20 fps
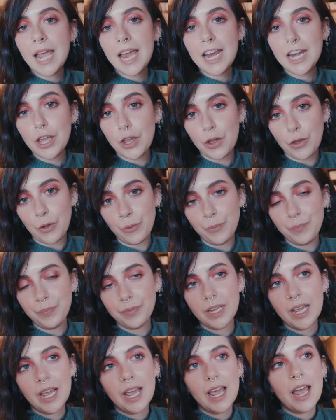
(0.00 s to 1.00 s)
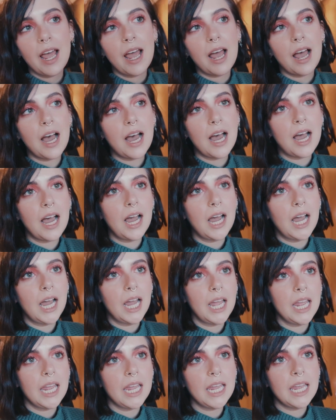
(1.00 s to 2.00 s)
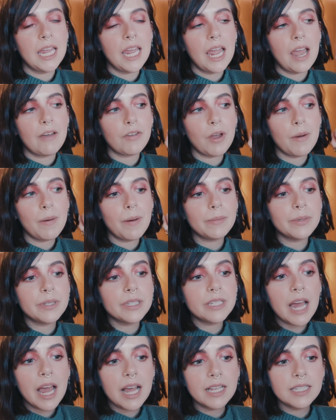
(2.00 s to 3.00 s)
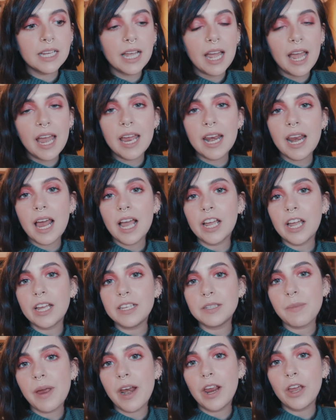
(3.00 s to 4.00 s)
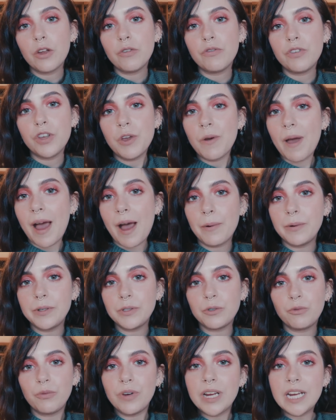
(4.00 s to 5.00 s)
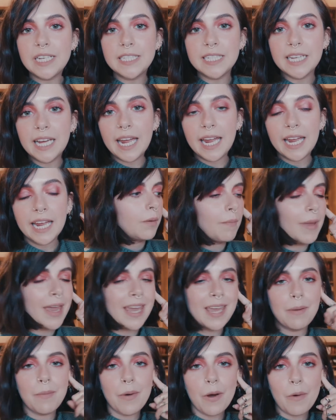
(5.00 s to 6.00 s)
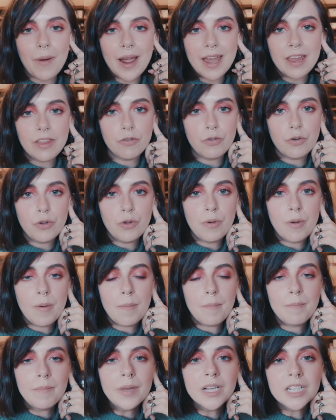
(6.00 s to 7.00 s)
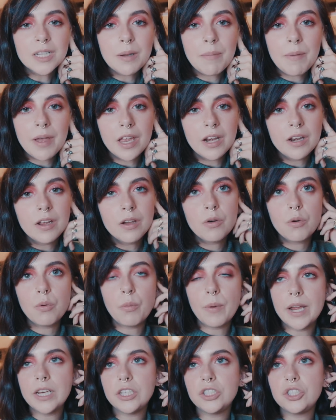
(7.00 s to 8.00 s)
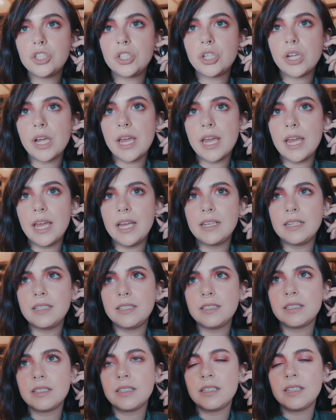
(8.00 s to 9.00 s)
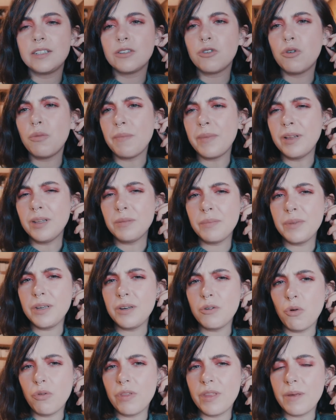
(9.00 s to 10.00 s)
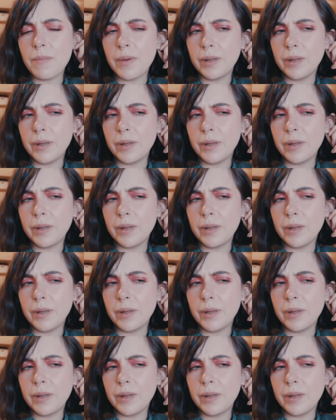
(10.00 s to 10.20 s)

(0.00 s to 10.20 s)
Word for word: Anywho, I have gone upstairs again. I spent a good few hours reading, making my way through Milkman, which is, is called Milkman or The